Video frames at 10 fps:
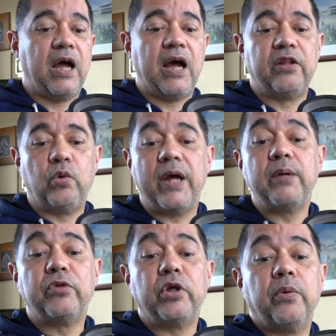And the way
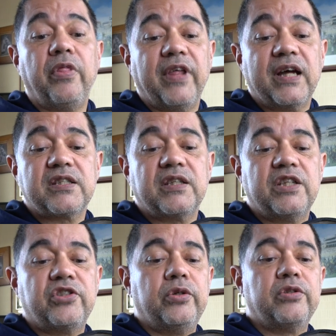I'm doing that
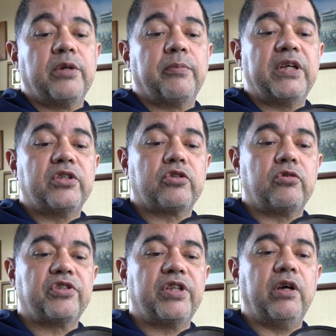is using my
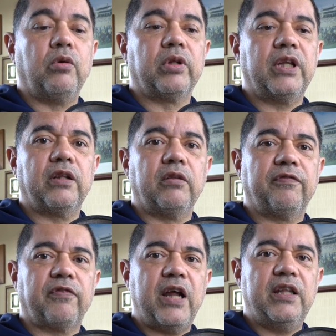trusty old little
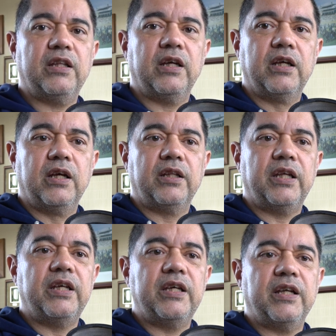friend,
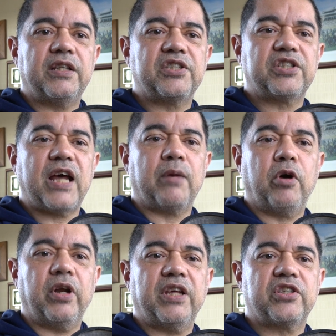the uh, the
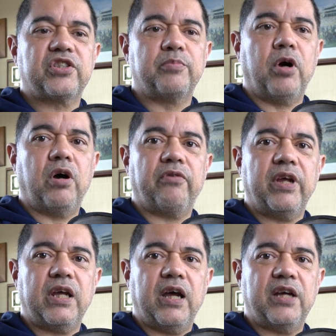Saramonic Smart
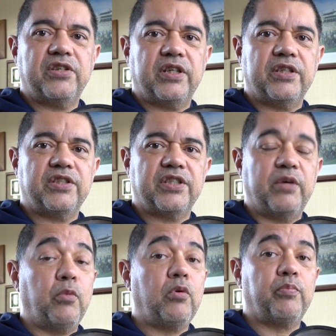Rig. As you can see,
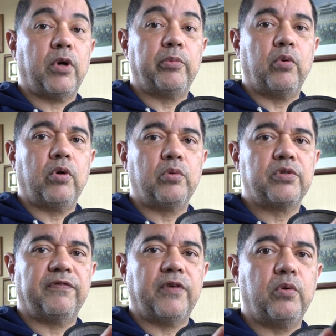it won't probably won't go
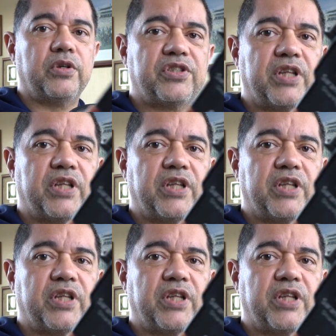to focus.